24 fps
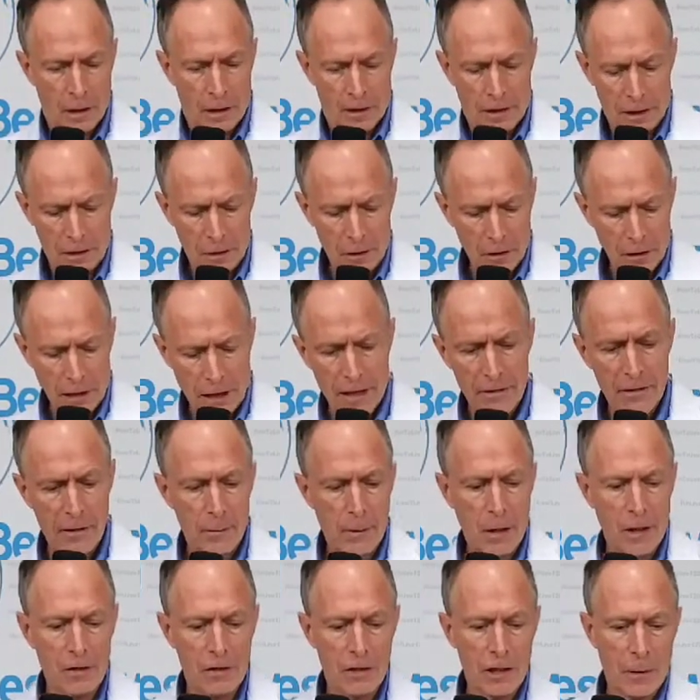Then you're going to have some
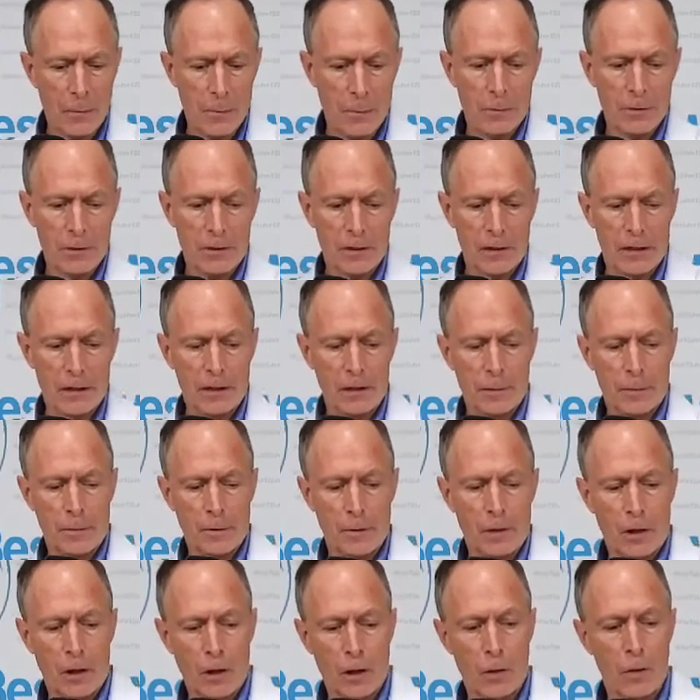other supplements listed
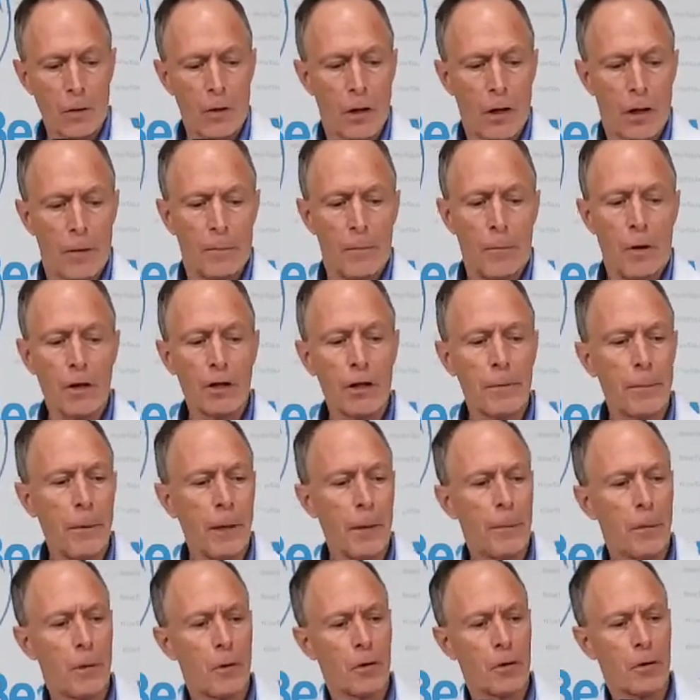below. Most
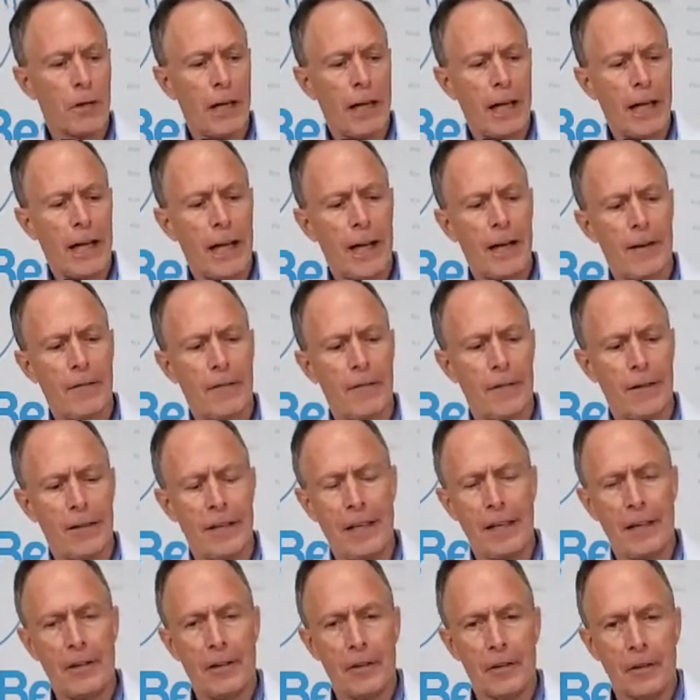people are going to have
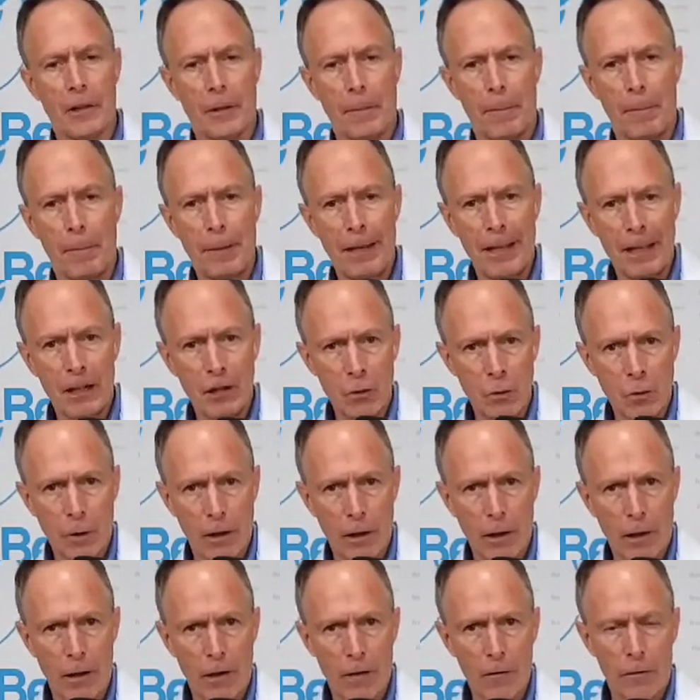either a
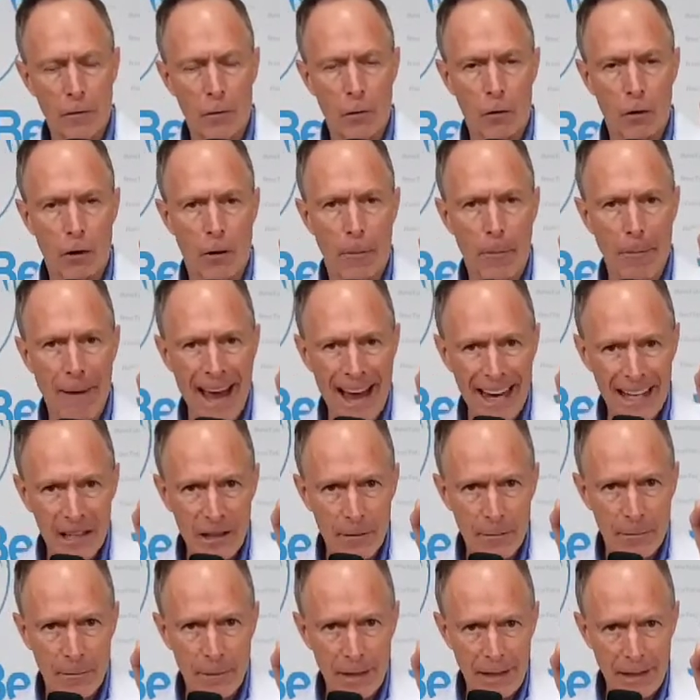B12 or a Max
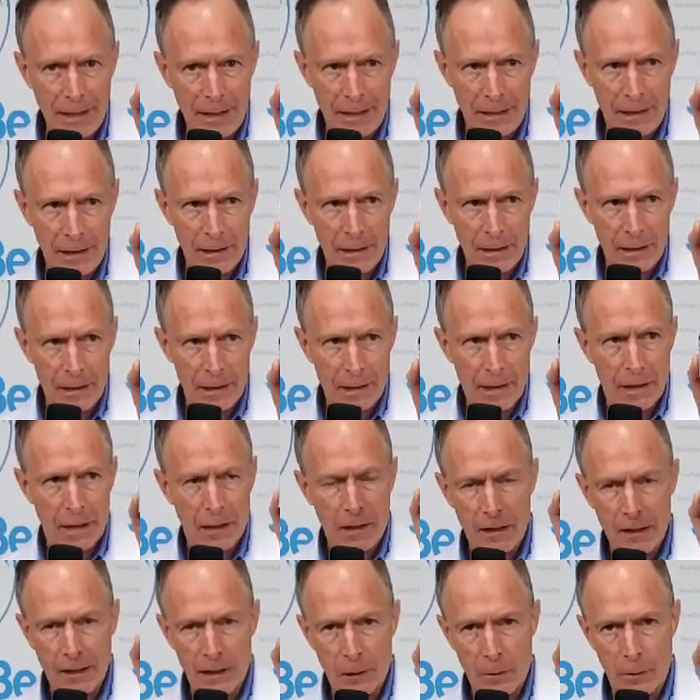B
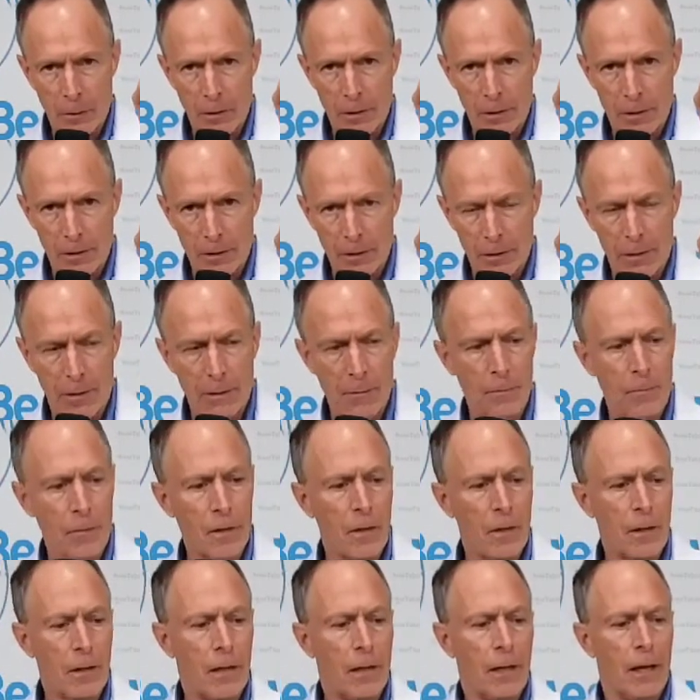liquid.
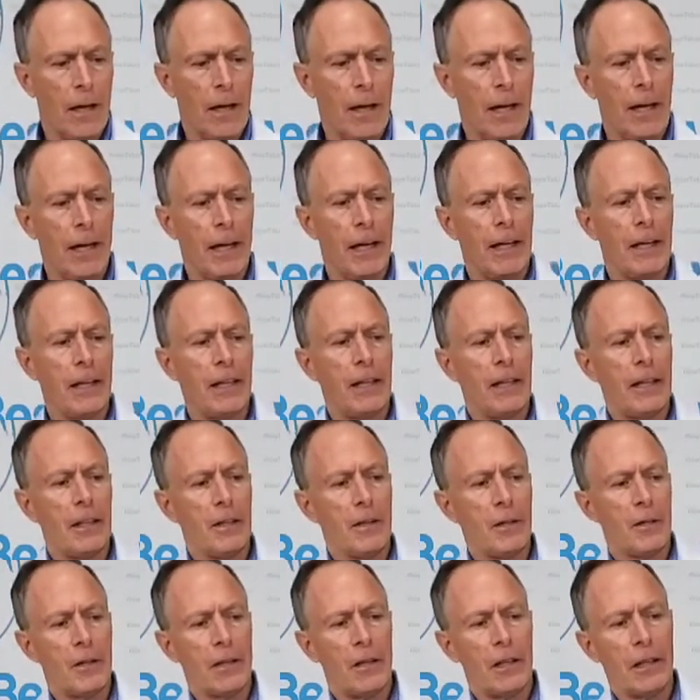And
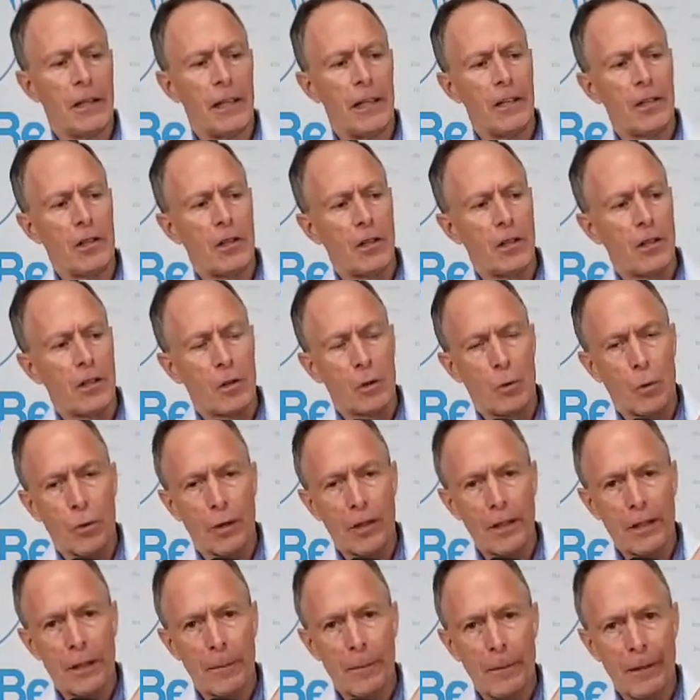it's
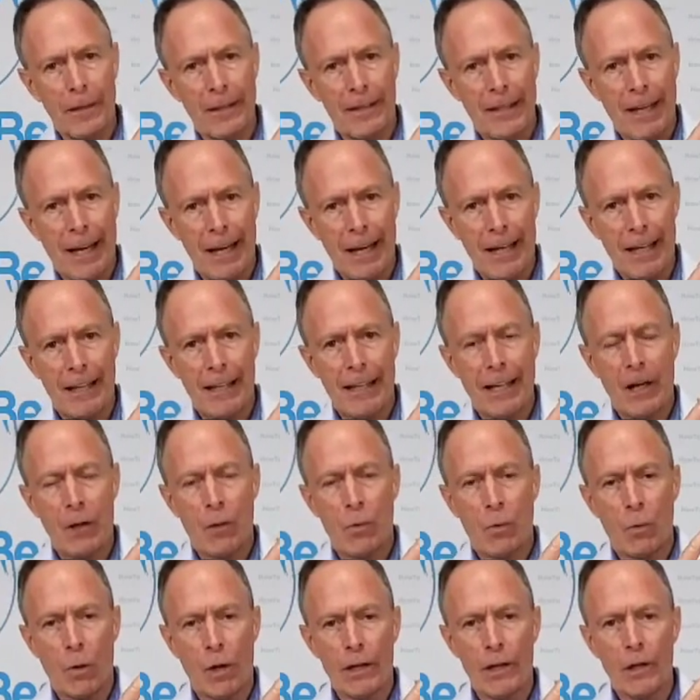going to be taken at
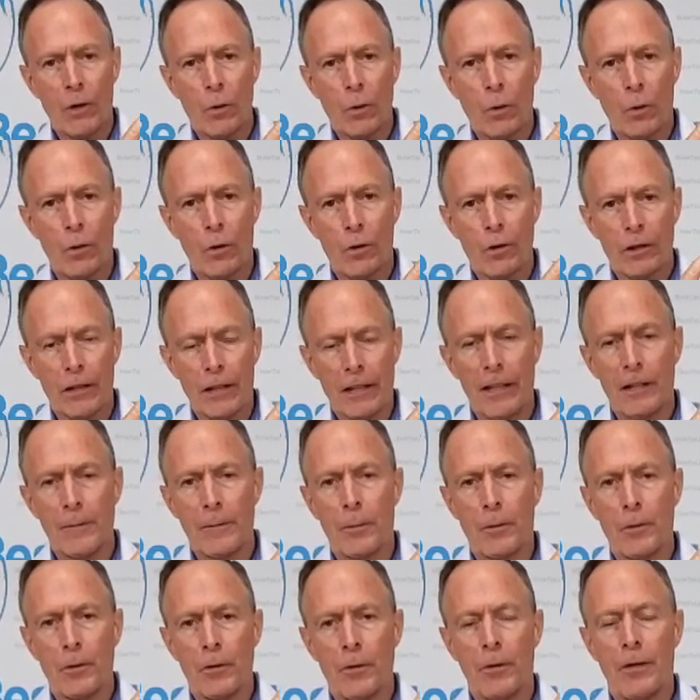1/4
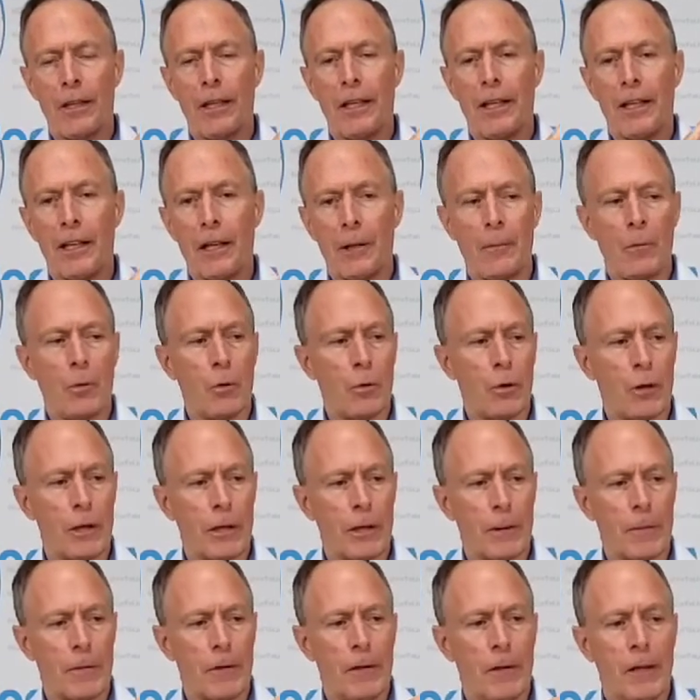teaspoon in the morning.